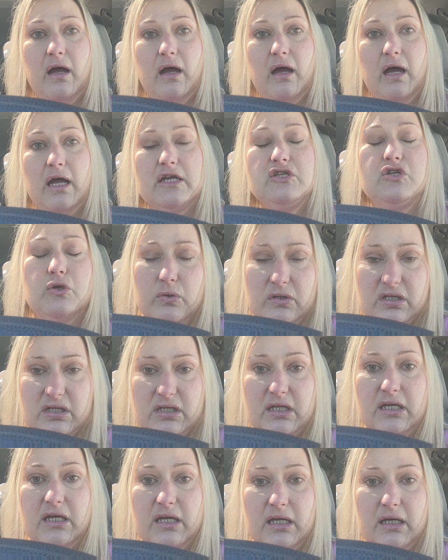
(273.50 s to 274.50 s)
I do
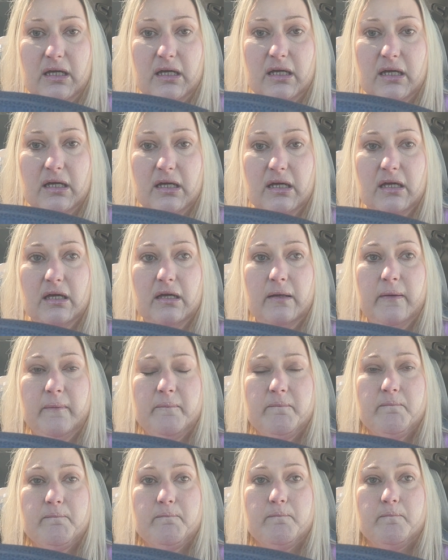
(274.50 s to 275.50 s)
think
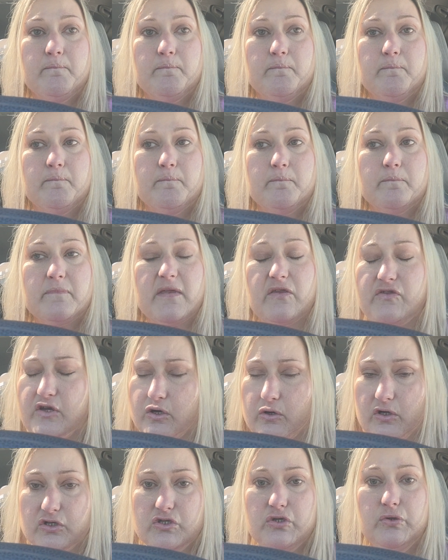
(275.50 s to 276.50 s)

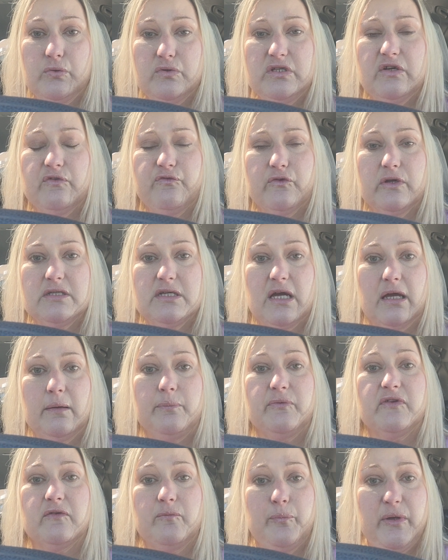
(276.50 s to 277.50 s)
there are two different
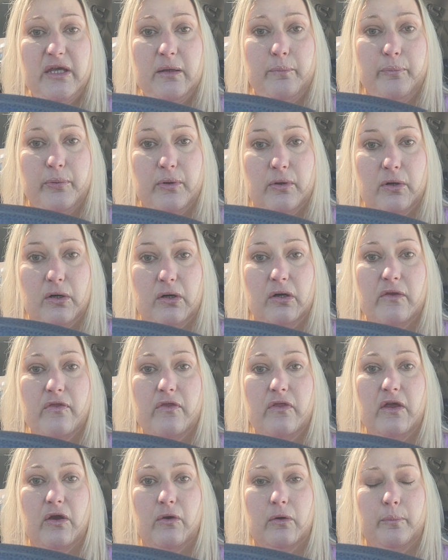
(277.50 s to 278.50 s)
types of people.
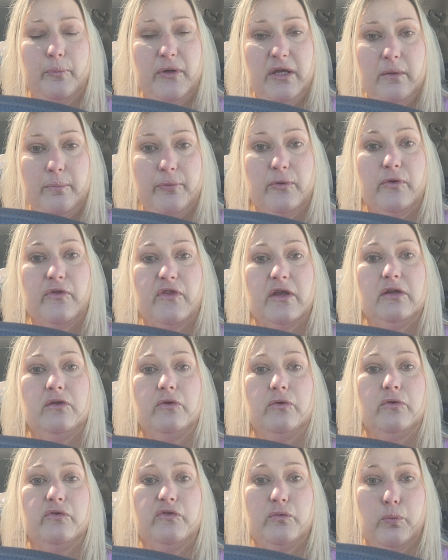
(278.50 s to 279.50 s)
There are people that
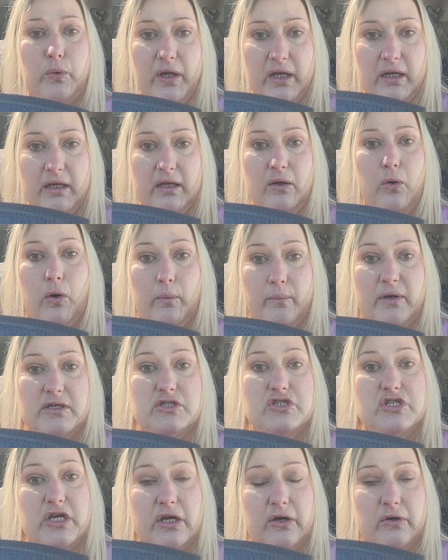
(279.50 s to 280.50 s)
lose weight on
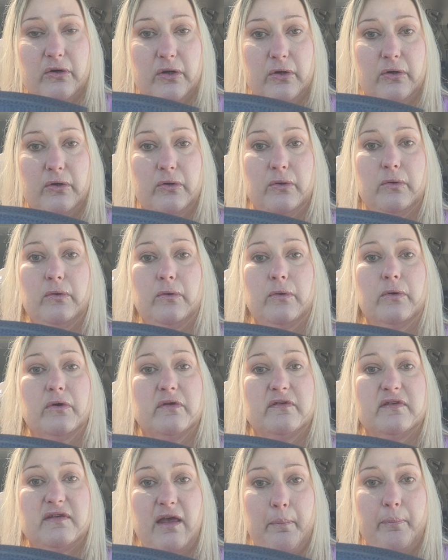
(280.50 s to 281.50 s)
Mounjaro or
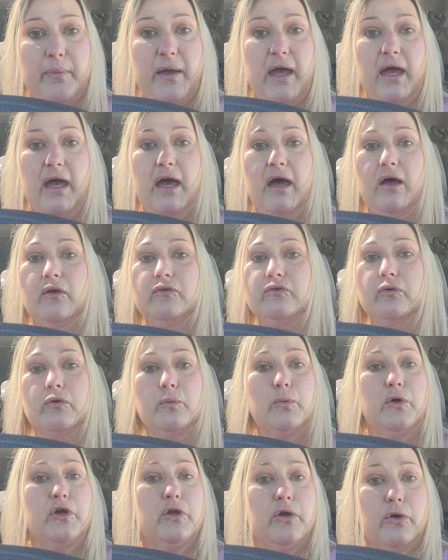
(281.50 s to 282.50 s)
Zepbound
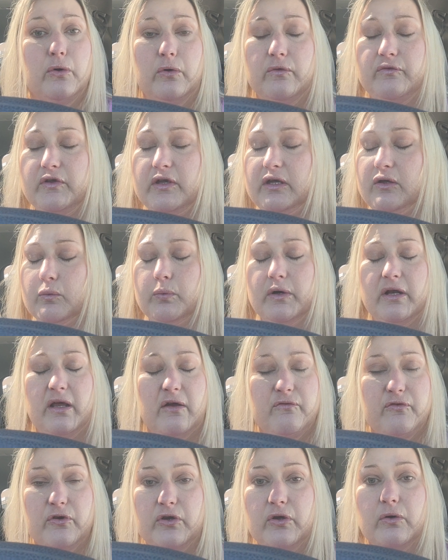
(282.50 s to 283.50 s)
or Wagovy or
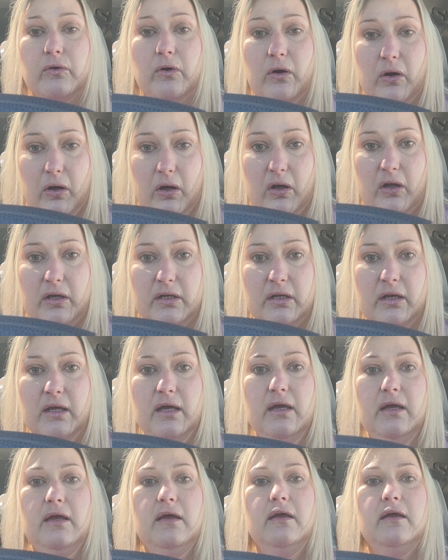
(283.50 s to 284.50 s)
whatever you're on
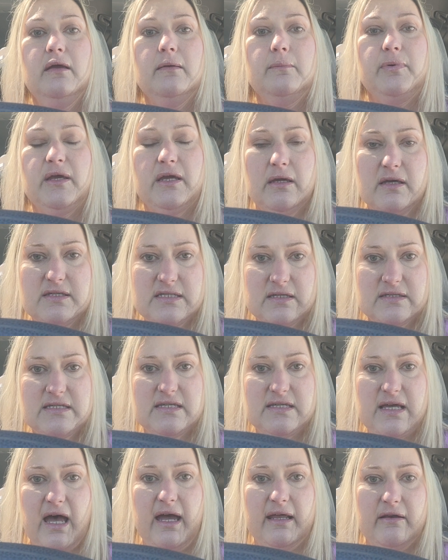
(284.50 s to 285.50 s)
because of
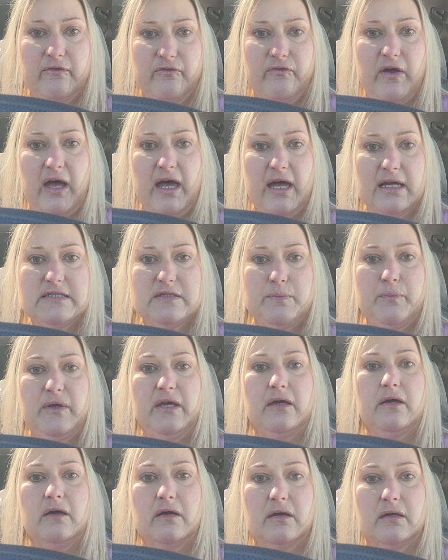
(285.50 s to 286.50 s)
side effects,
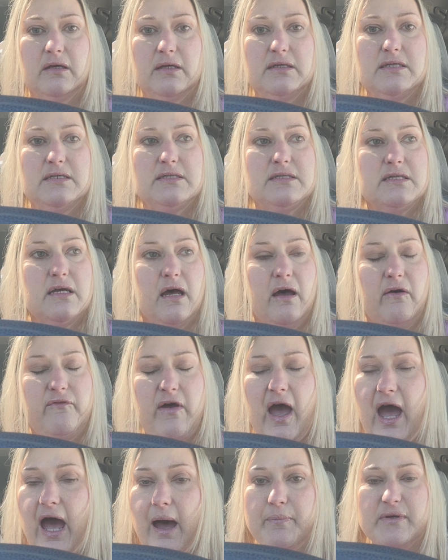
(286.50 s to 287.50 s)
because of
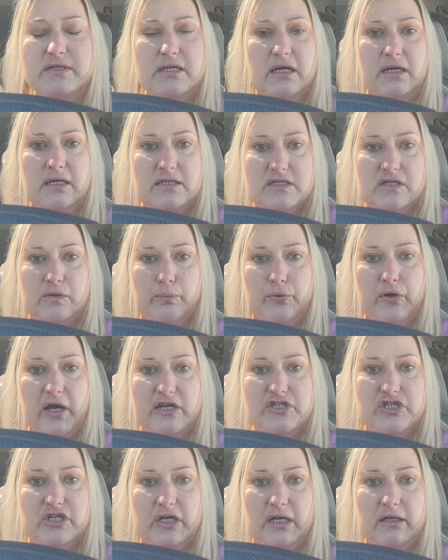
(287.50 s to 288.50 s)
appetite
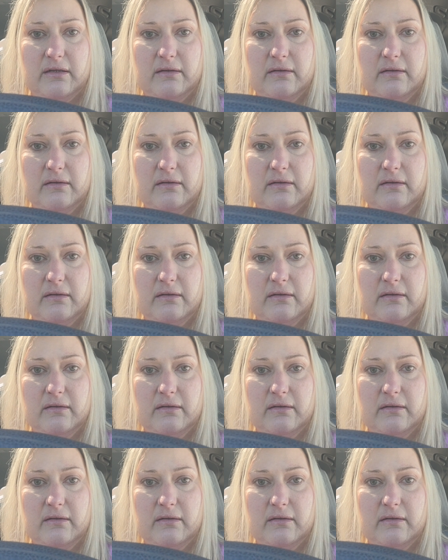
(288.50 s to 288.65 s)
suppression.